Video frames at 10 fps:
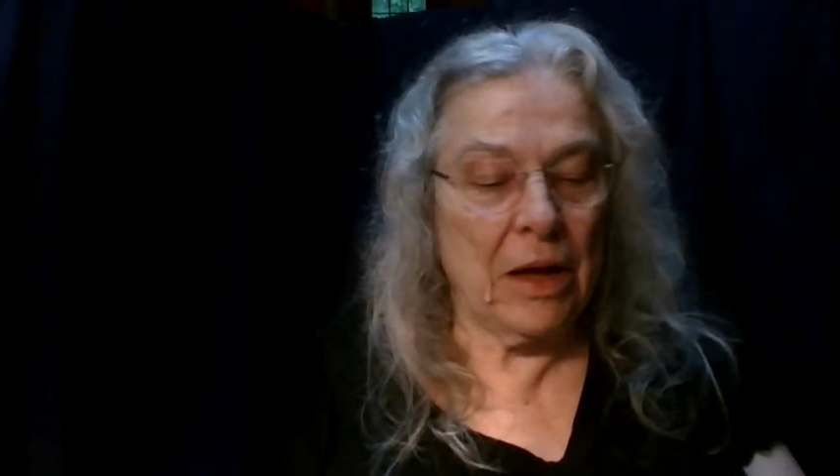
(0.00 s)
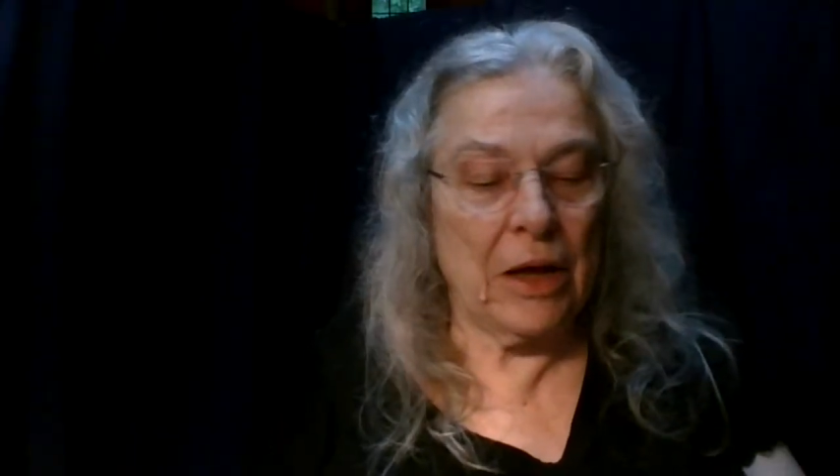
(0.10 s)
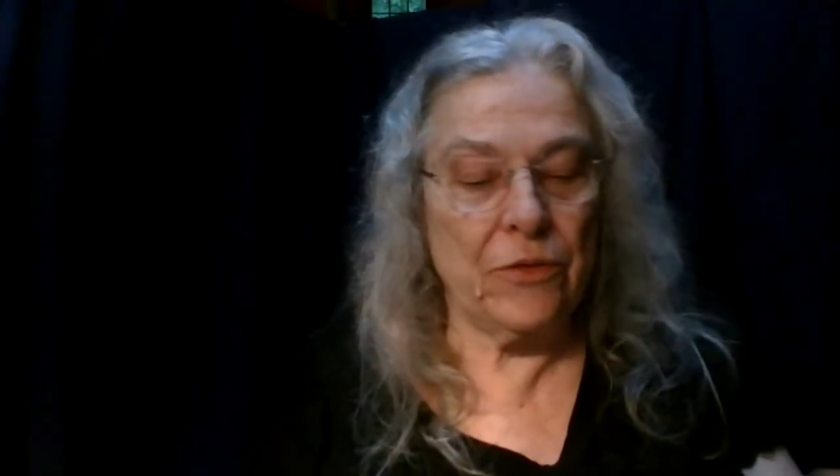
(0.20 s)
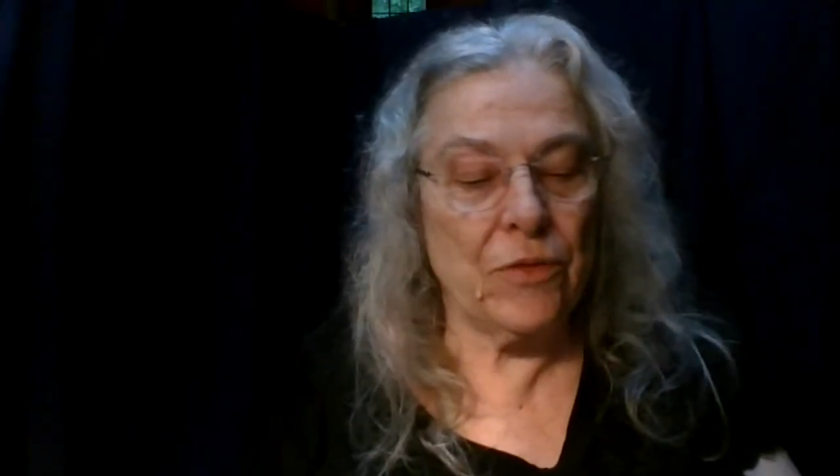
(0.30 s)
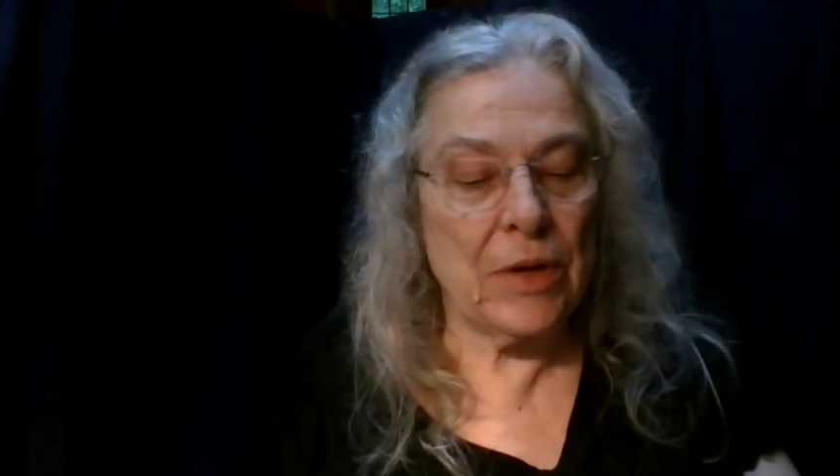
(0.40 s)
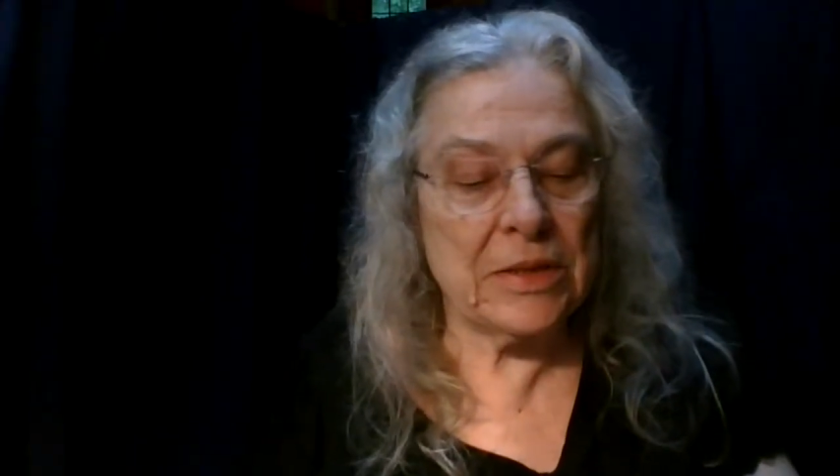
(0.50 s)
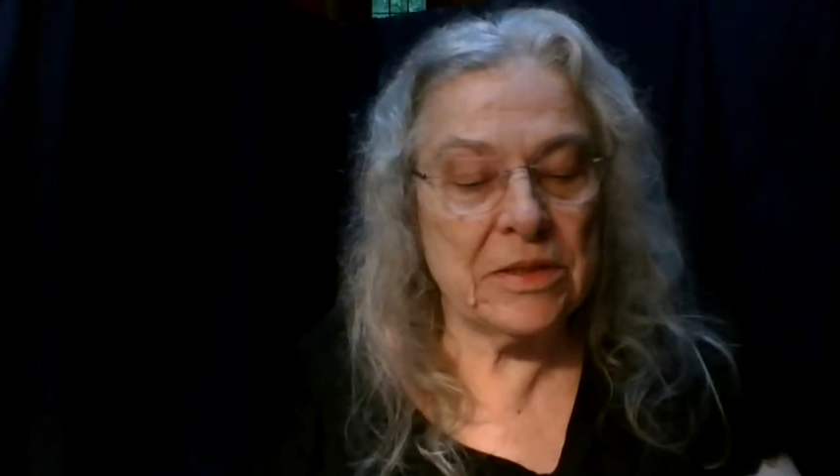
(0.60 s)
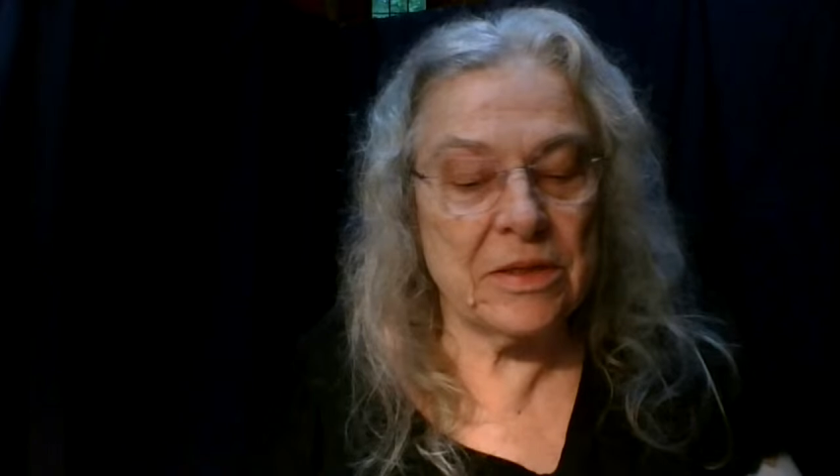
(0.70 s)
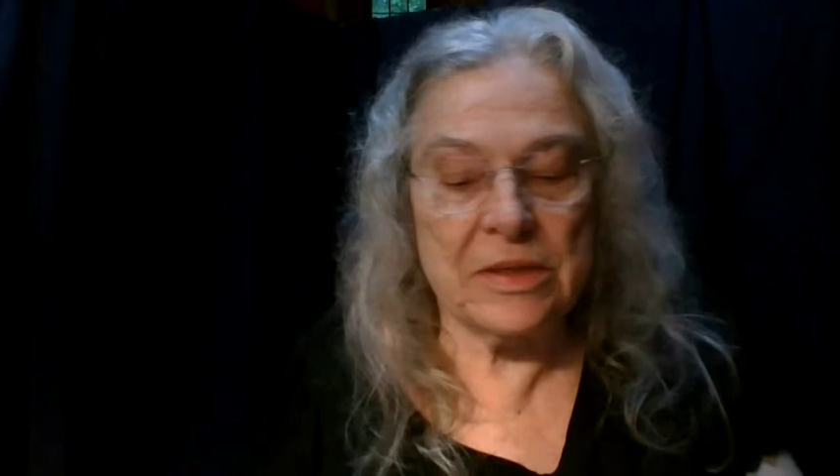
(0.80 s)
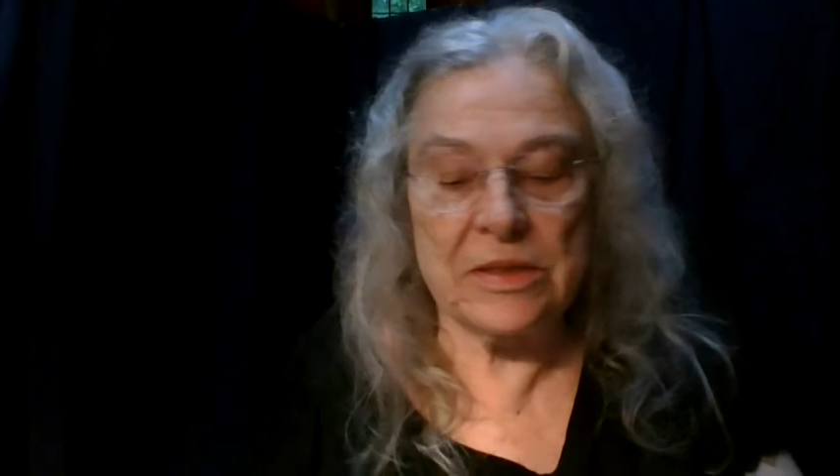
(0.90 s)

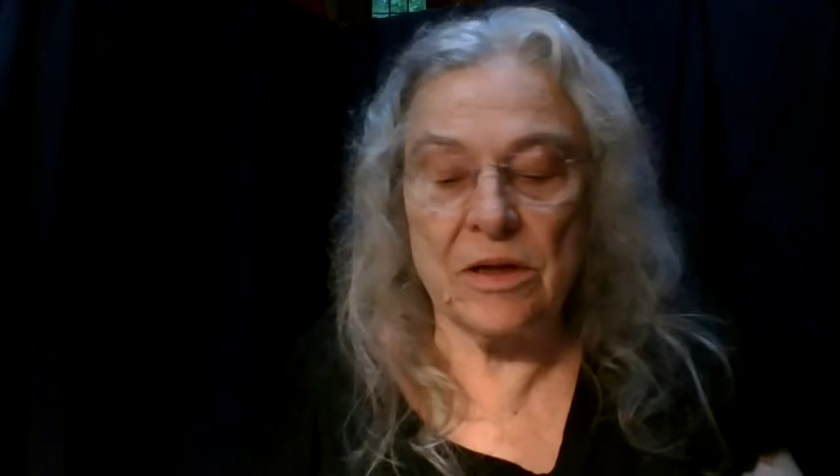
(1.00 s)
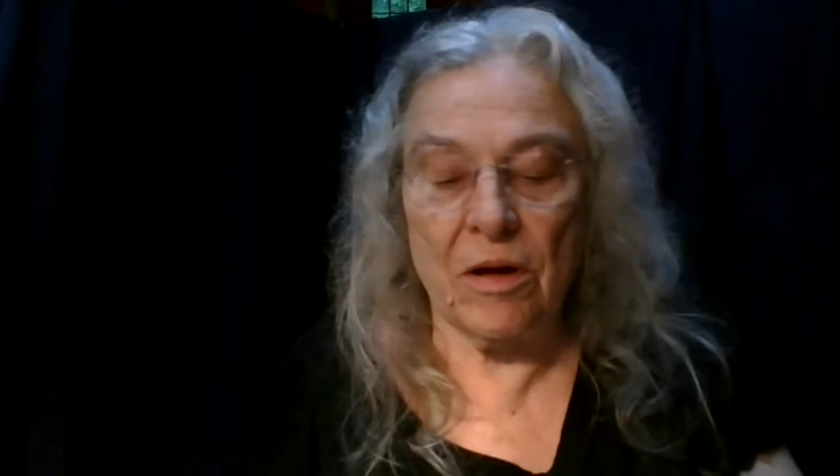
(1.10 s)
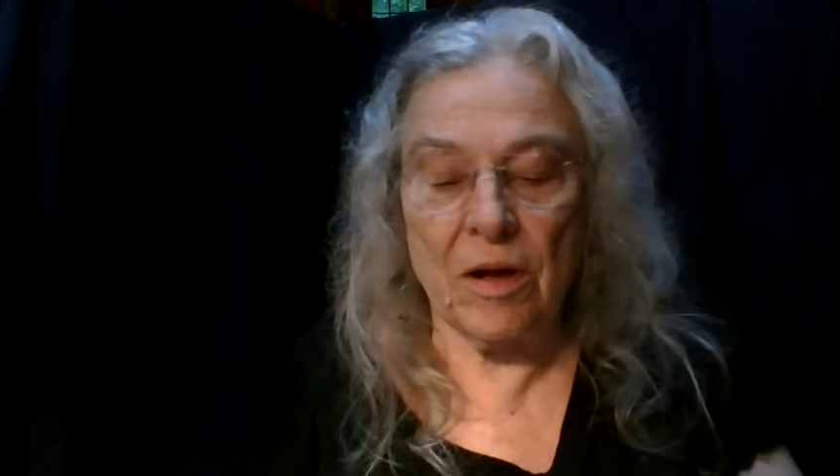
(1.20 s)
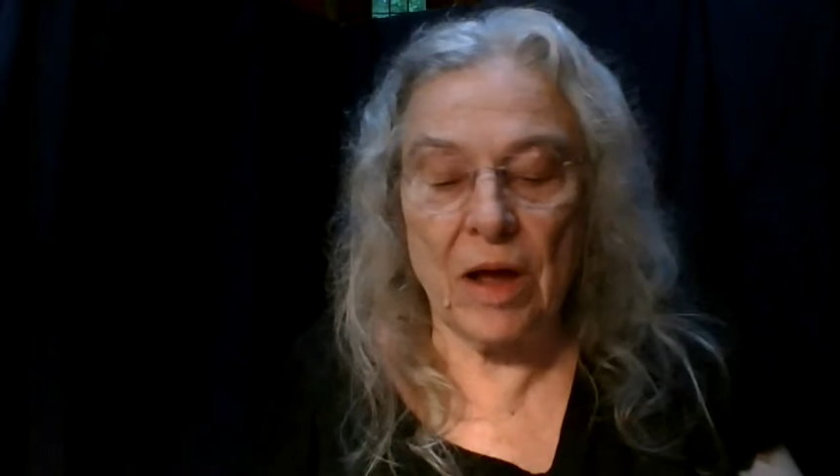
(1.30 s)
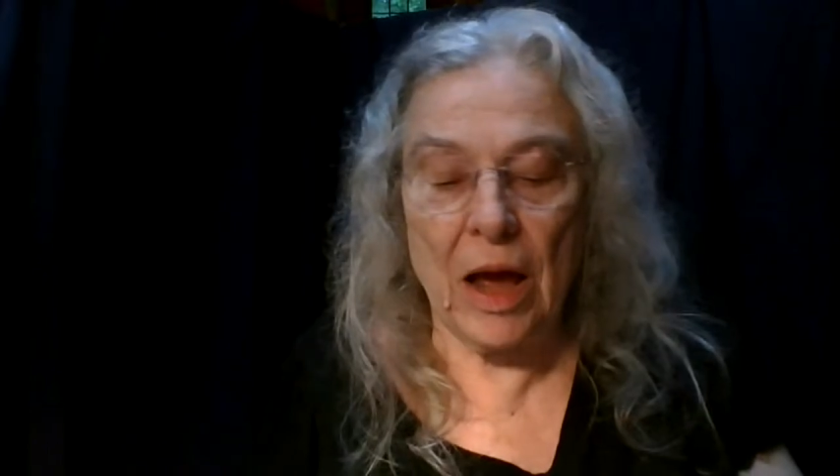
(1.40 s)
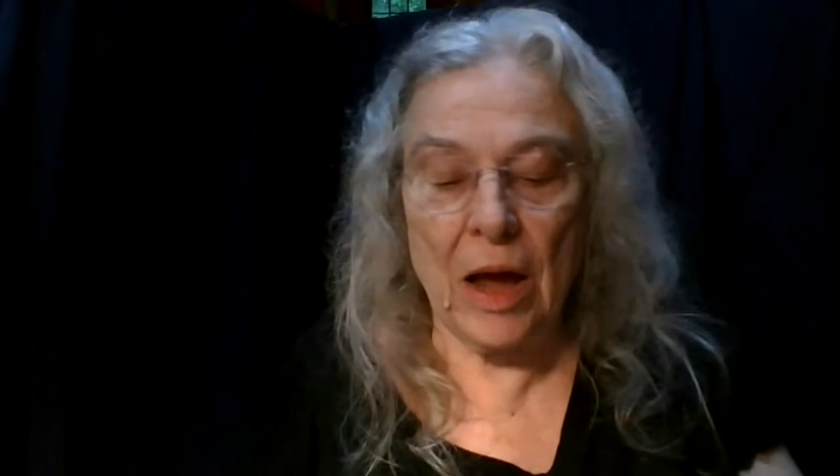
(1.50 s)
address the song